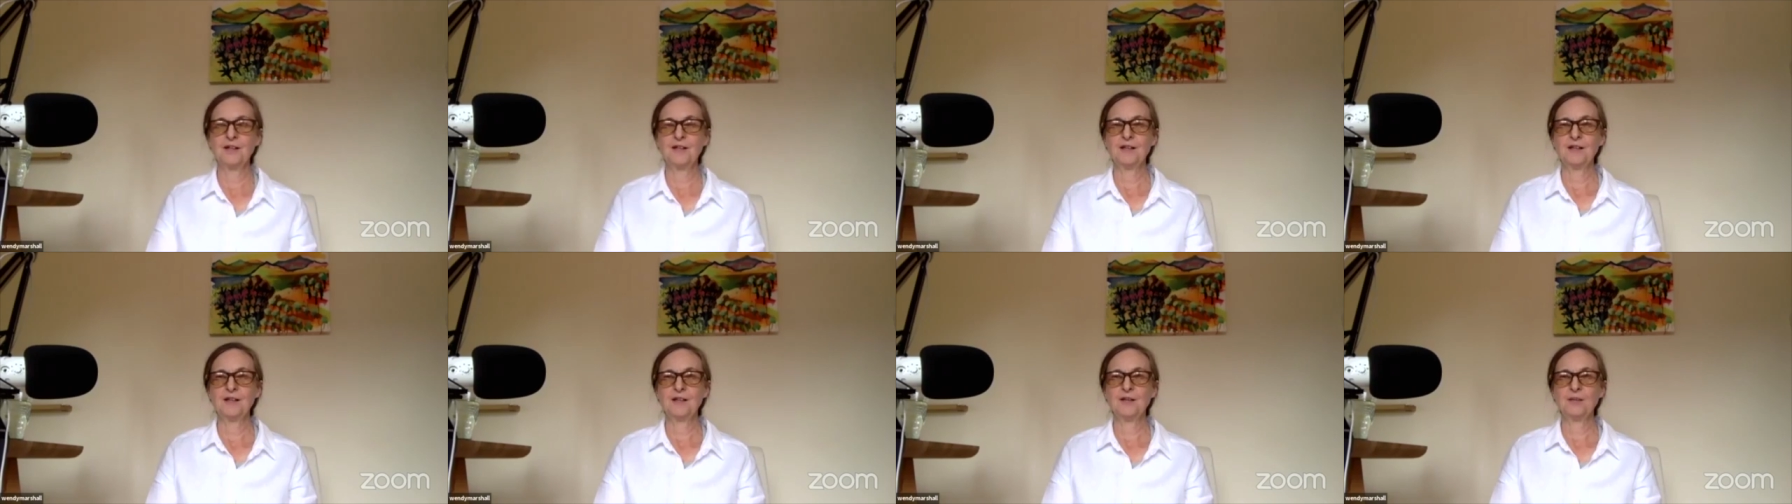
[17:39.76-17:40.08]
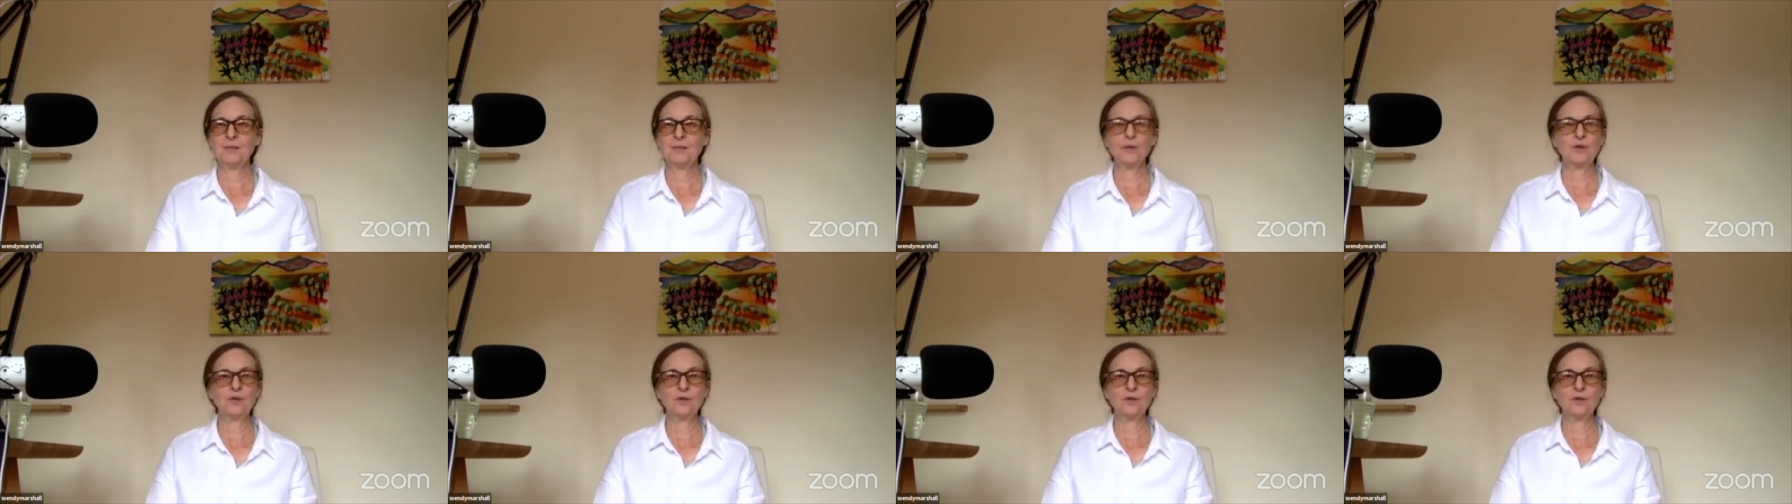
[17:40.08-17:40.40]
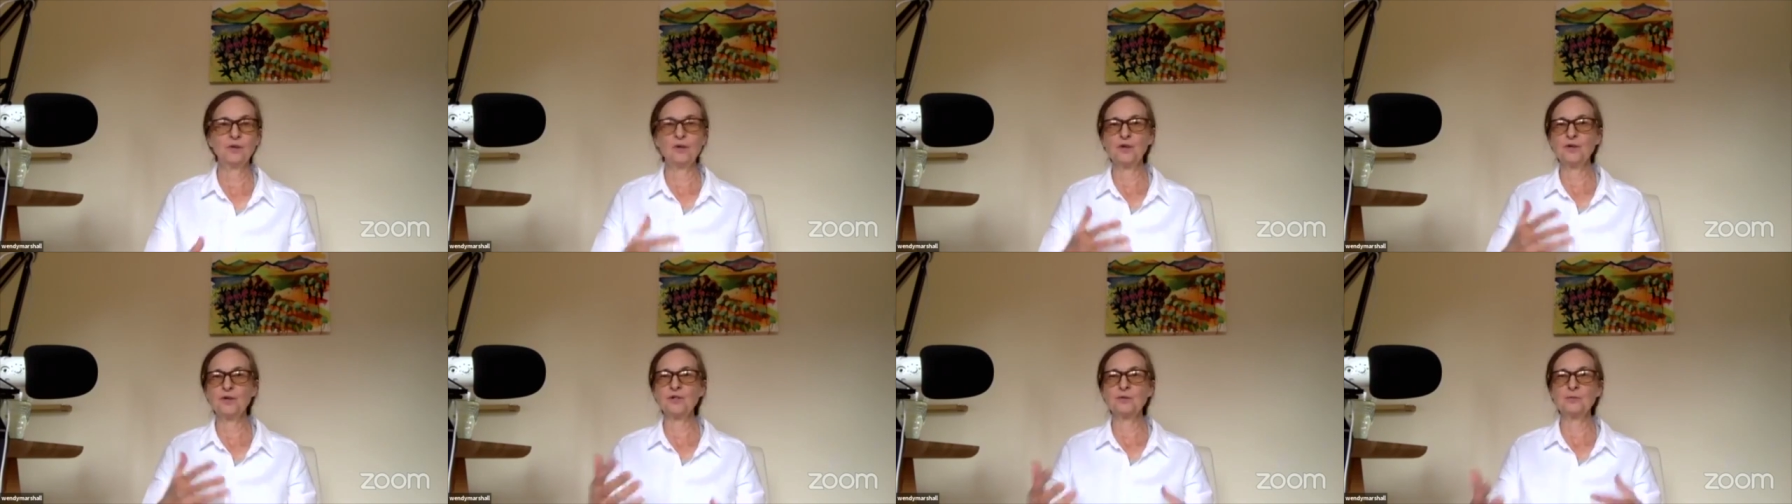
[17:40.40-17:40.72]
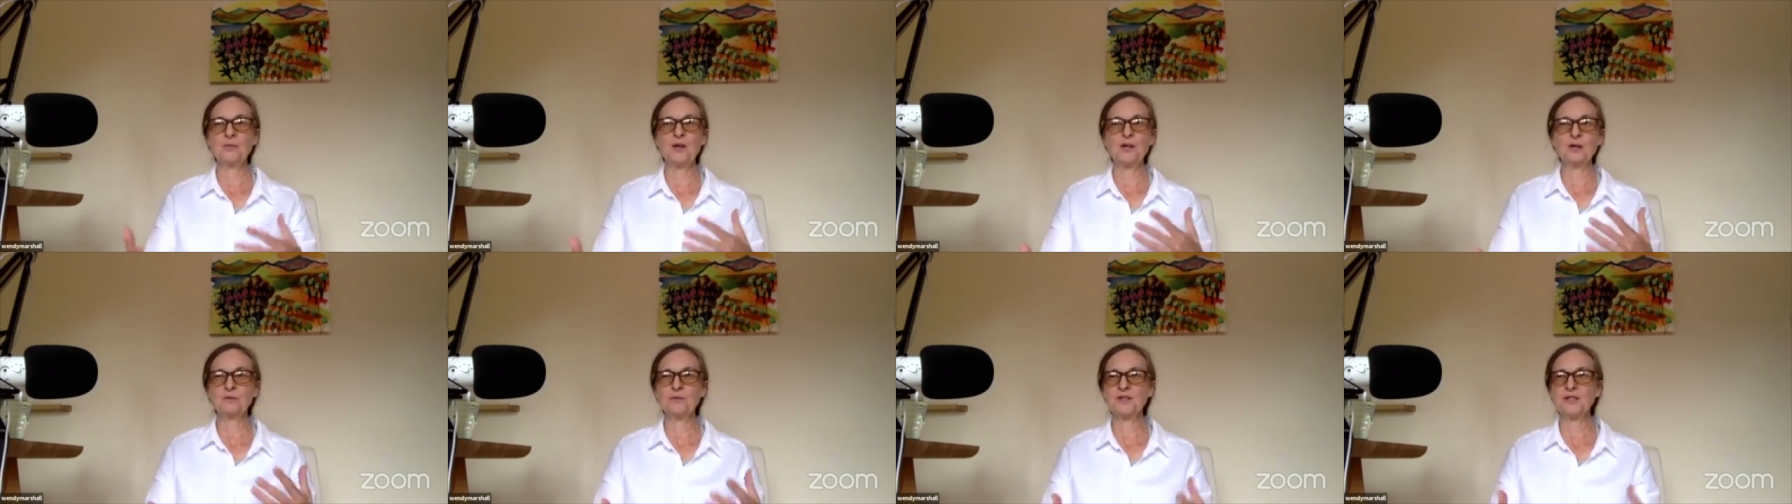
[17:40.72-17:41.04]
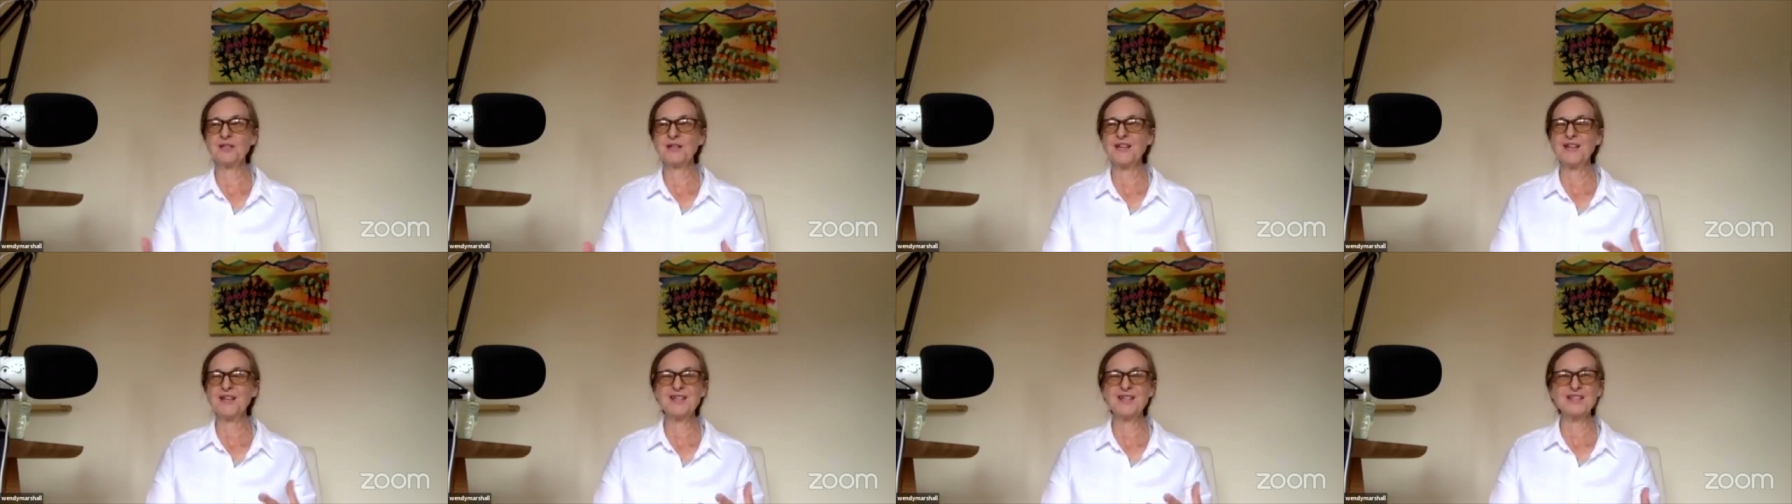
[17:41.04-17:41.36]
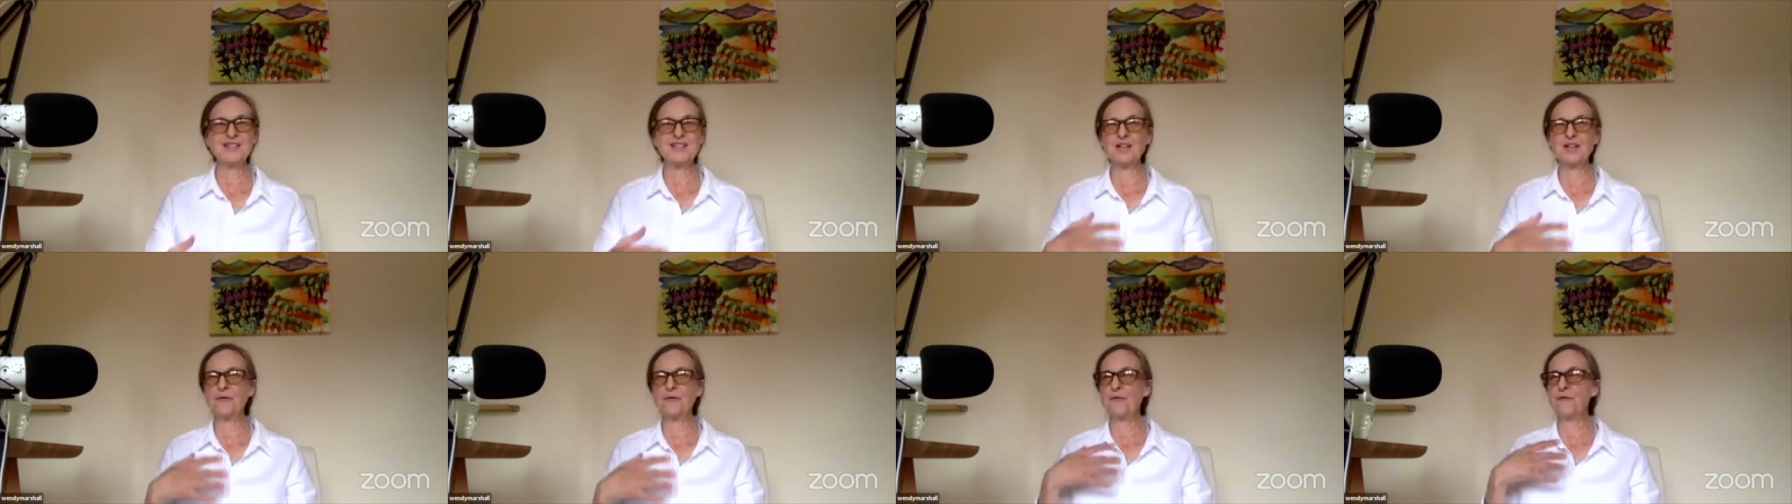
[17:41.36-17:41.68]
We're going to make mistakes.
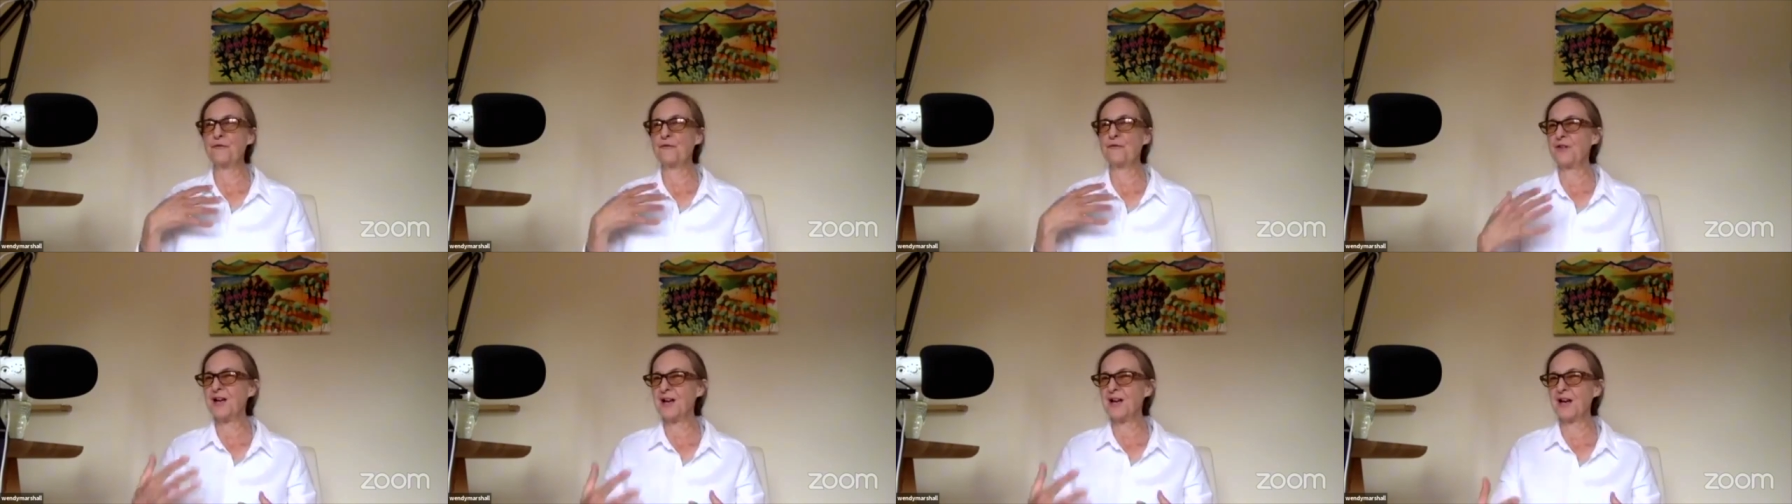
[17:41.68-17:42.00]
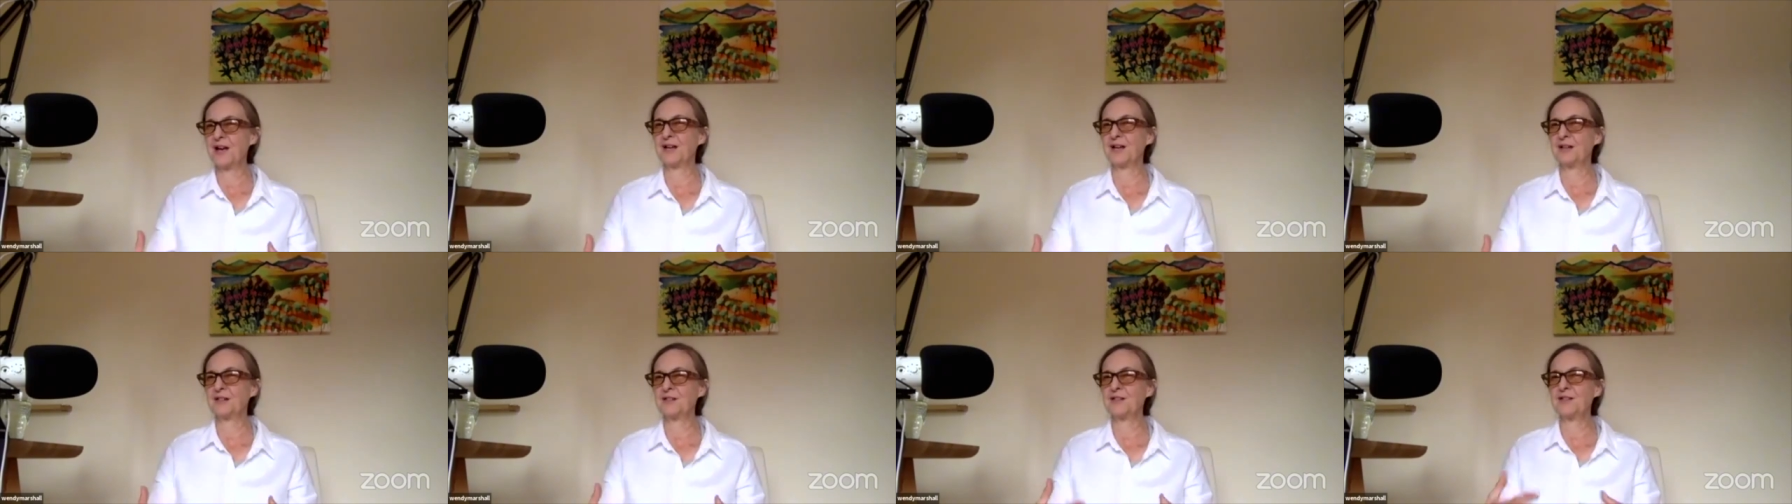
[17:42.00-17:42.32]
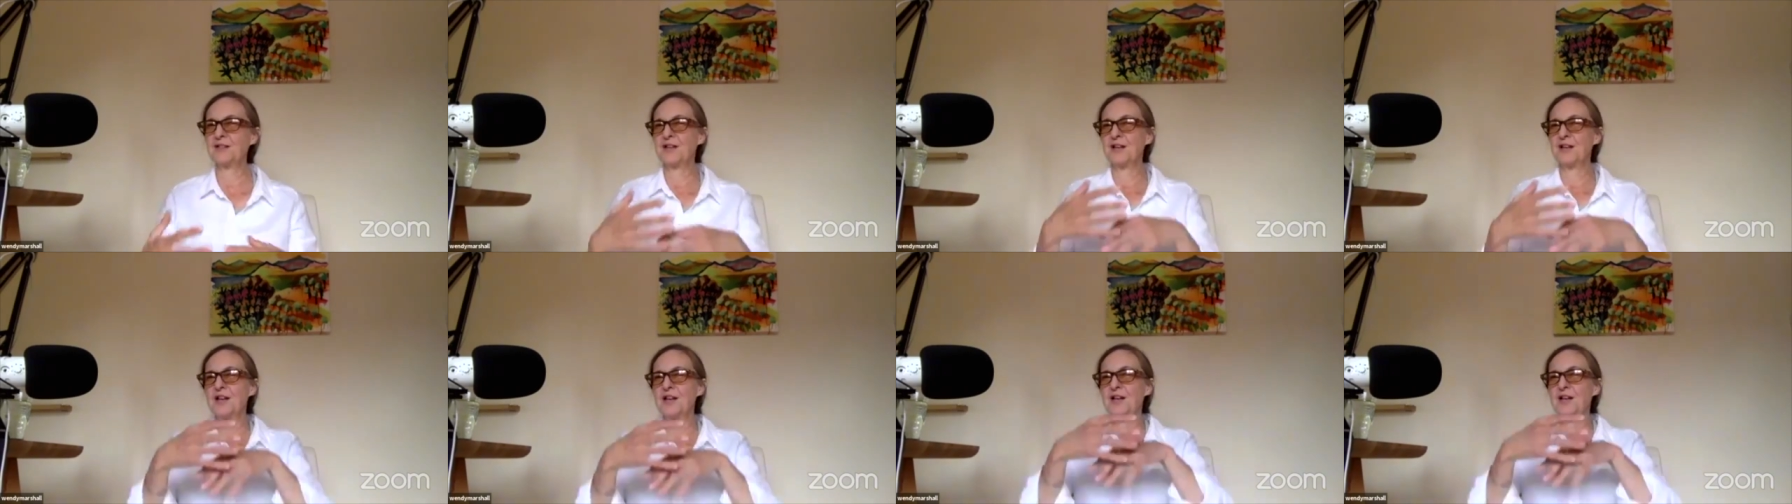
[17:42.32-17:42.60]
And in fact,